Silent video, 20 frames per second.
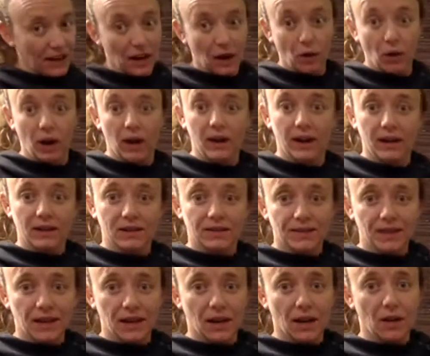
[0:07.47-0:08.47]
Our next
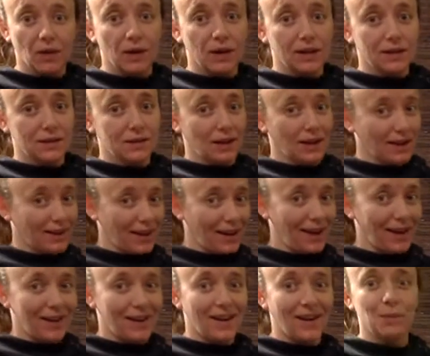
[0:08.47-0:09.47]
video is,
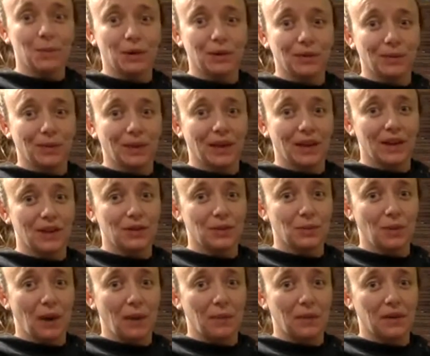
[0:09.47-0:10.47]
again, multiplication
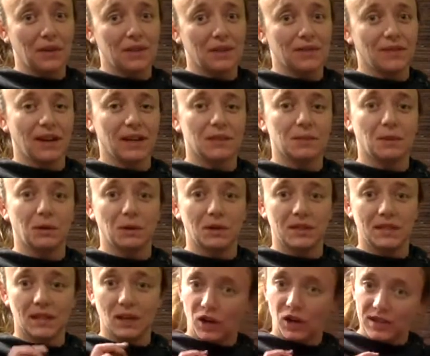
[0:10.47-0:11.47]
properties of exponents.
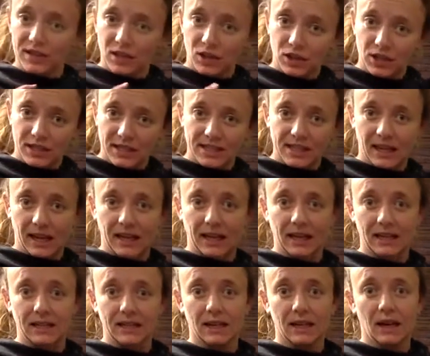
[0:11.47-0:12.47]
Here is our
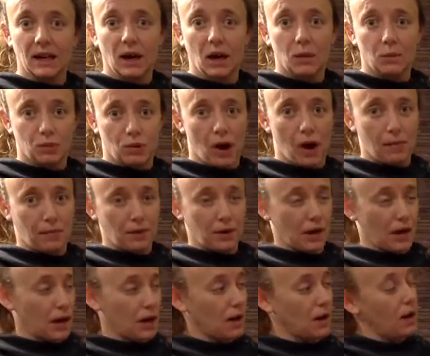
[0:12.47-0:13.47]
second
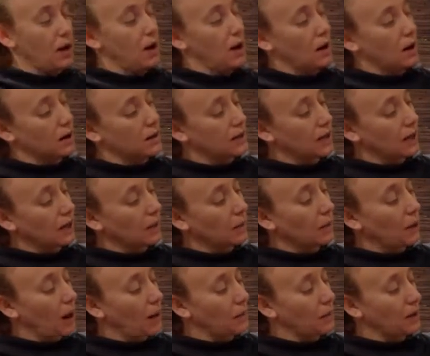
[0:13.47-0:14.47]
property. Our second
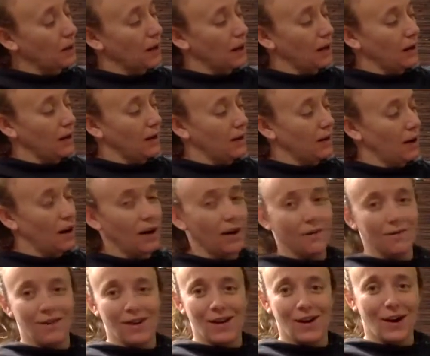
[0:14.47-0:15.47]
property of
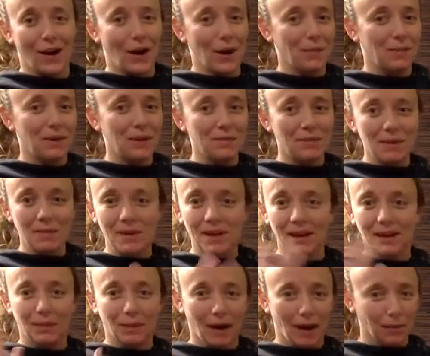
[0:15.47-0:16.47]
our
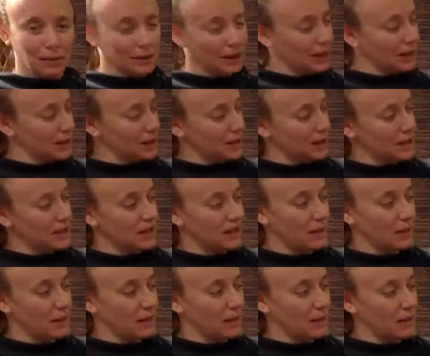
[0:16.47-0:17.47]
PPP properties. This is
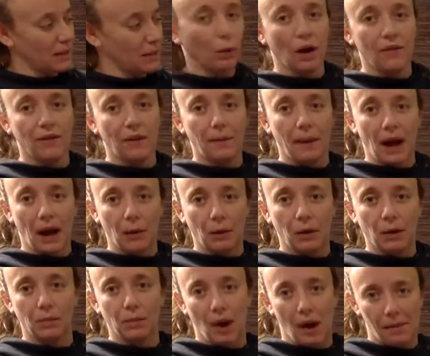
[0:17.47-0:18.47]
the power of a
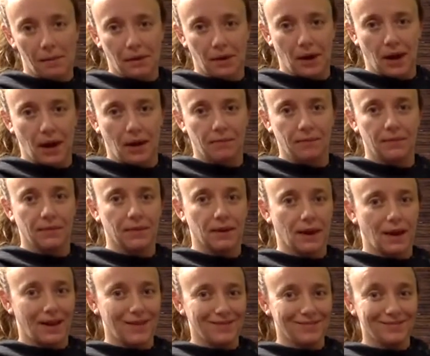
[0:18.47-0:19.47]
power property.
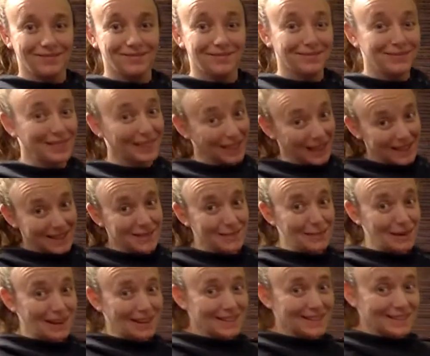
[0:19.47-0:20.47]
Okay,
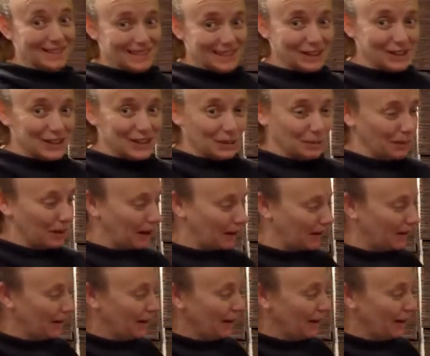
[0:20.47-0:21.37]
lots of P's. Told you.